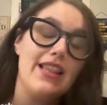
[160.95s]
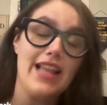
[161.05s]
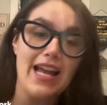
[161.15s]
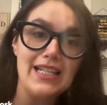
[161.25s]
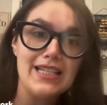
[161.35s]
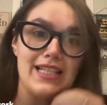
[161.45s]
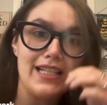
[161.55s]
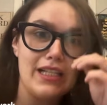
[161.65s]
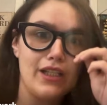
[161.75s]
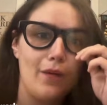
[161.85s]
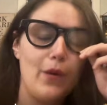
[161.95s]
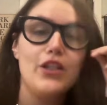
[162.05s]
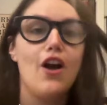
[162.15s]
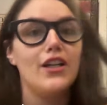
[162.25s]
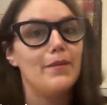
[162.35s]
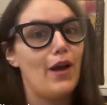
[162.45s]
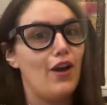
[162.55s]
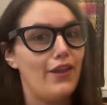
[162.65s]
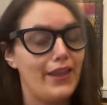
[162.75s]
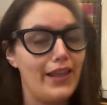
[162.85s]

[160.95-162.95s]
That is the system we talked about on the